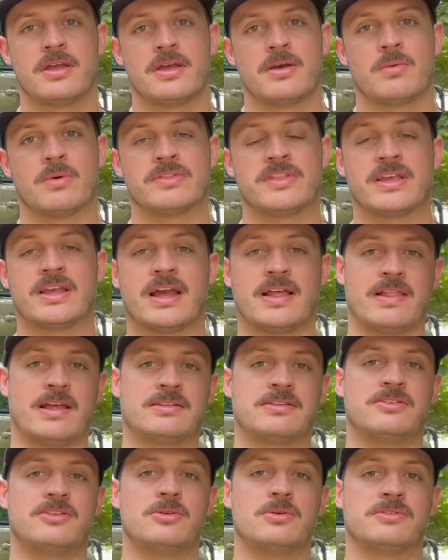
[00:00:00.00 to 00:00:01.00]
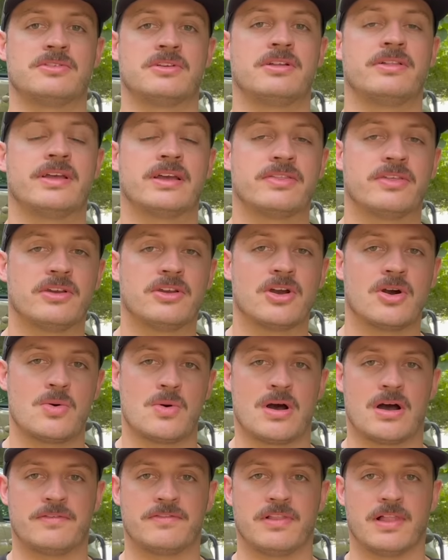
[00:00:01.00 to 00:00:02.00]
one thing I like to do is click the Go
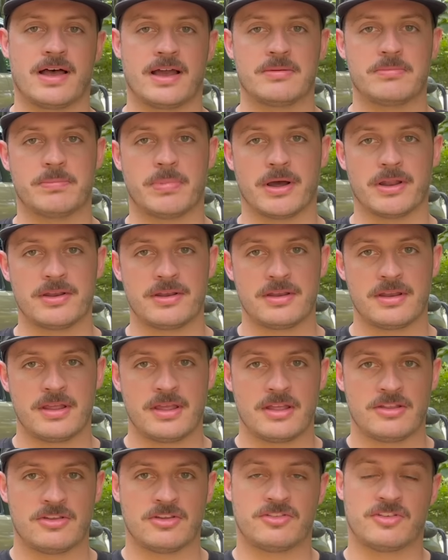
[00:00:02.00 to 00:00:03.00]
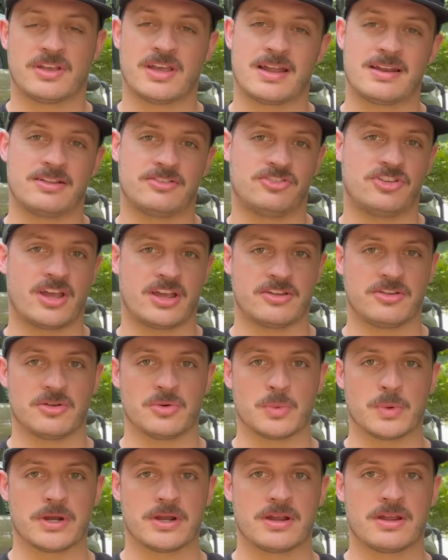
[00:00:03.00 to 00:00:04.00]
Offline button just to kind of check
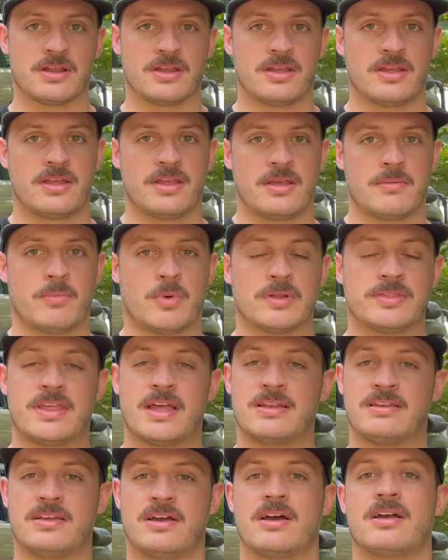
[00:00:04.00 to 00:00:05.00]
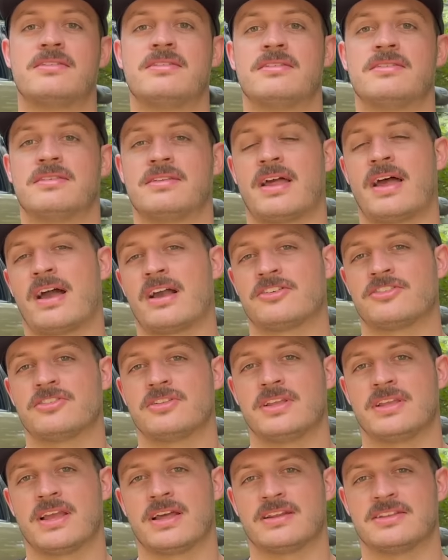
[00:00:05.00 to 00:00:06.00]
your work. What that does is it
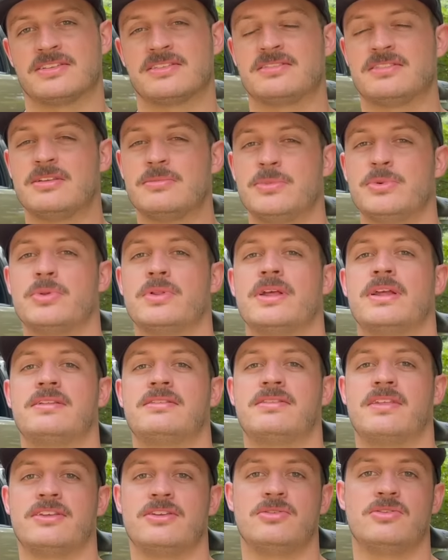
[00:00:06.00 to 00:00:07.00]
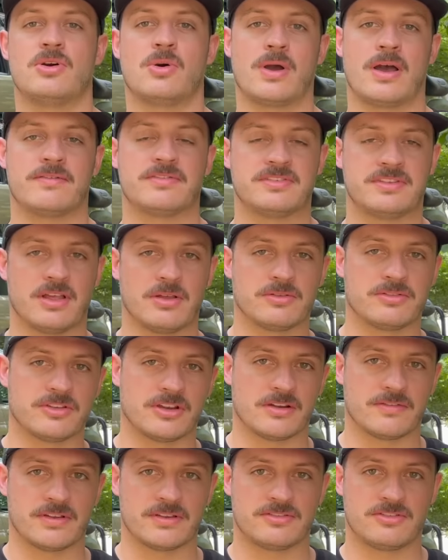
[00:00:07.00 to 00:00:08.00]
actually kind of simulates that you don't have cell
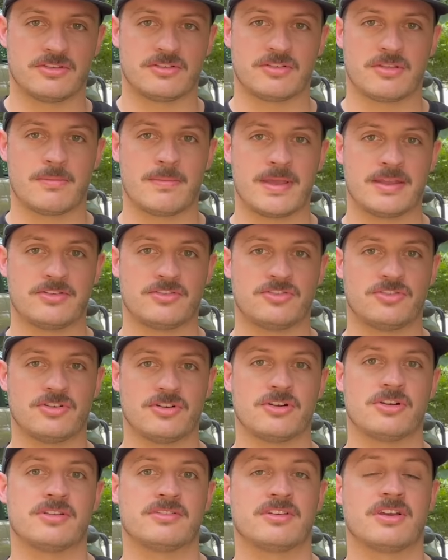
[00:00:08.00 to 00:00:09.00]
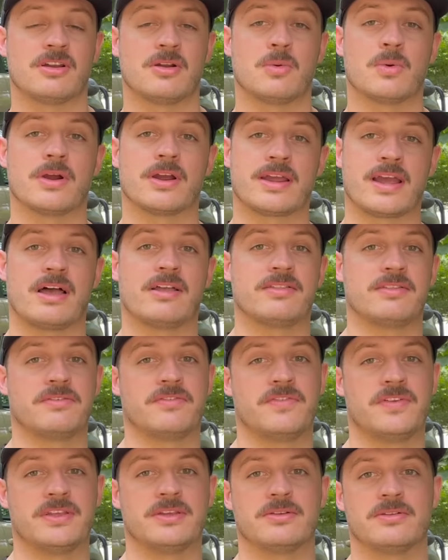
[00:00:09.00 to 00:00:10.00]
service just to make sure it's going to work out in the
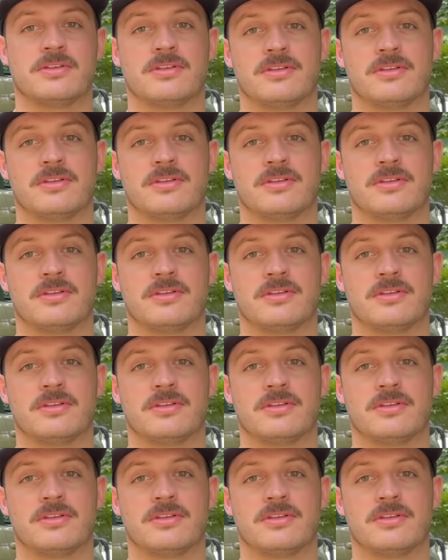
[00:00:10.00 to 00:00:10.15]
field.